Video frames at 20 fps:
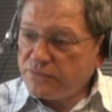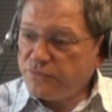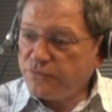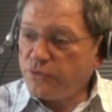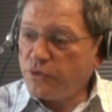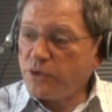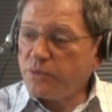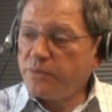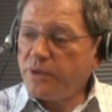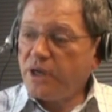
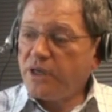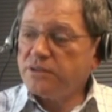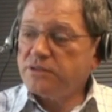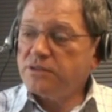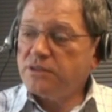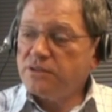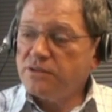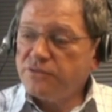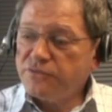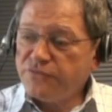
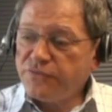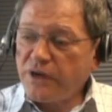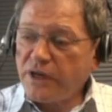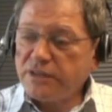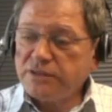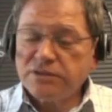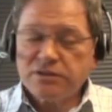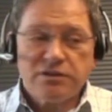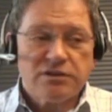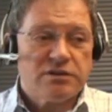format,
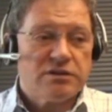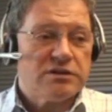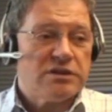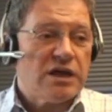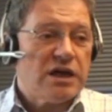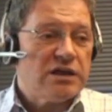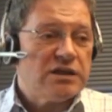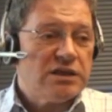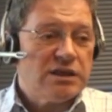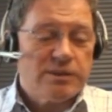font,
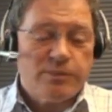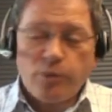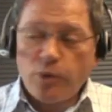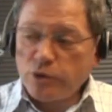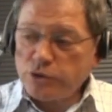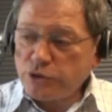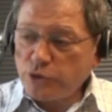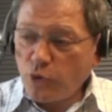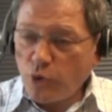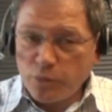dialog
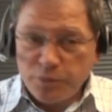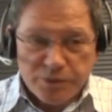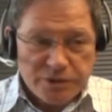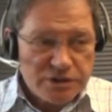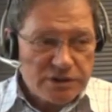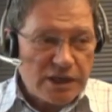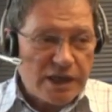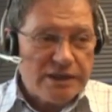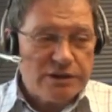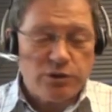box
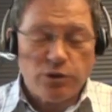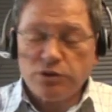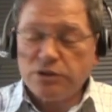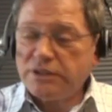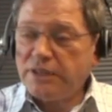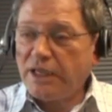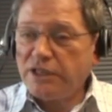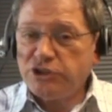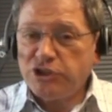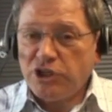opens. I
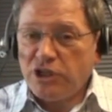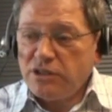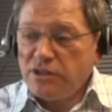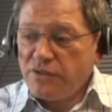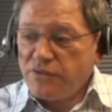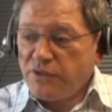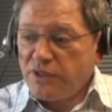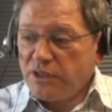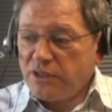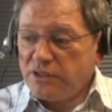don't touch
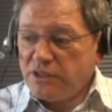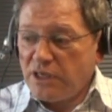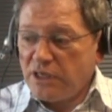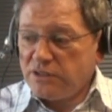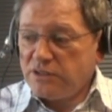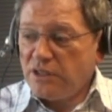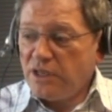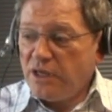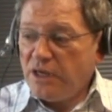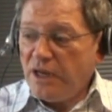anything
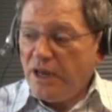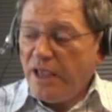yet.